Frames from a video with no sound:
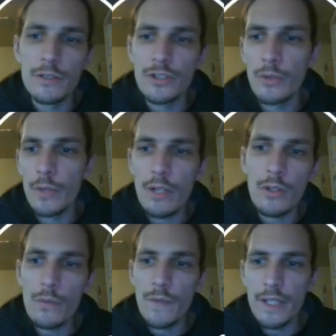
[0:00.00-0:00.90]
So he'll
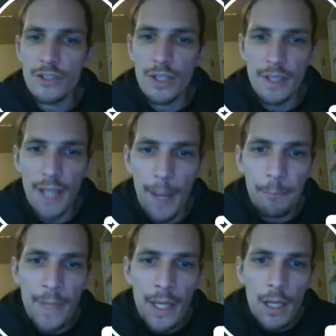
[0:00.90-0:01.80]
do things like that.
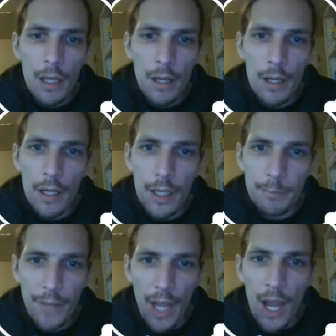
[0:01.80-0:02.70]

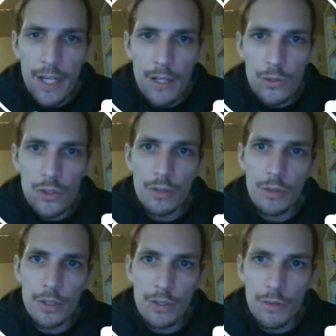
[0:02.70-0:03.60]
I usually
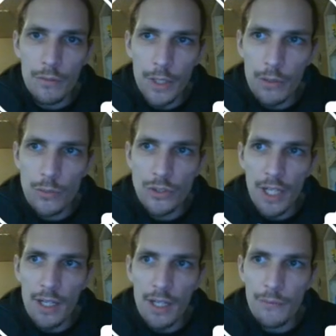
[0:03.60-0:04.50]
only do reviews
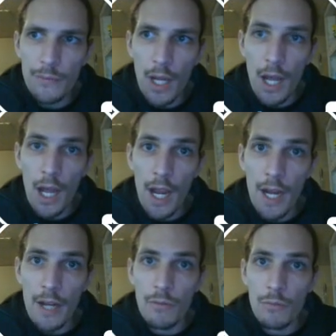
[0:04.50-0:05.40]
if
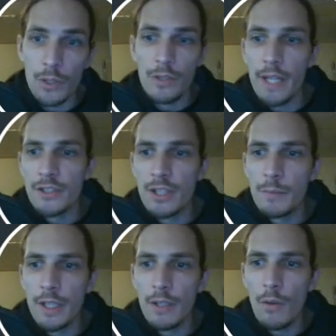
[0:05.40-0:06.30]
I really like
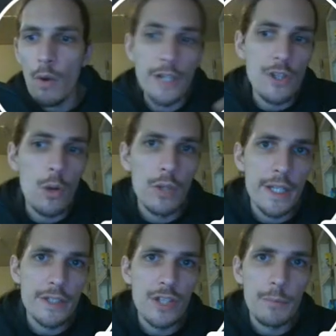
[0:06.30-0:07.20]
something or I don't
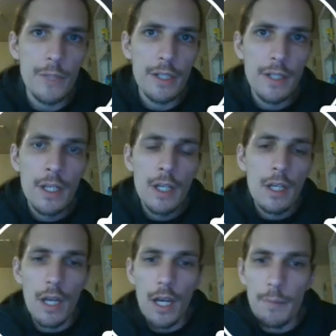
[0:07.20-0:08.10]
like something.
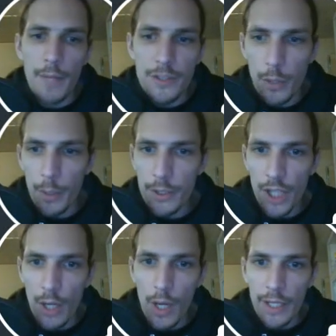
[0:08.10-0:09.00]
That's pretty much
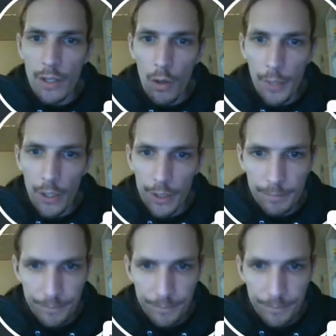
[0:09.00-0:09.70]
how I go about it.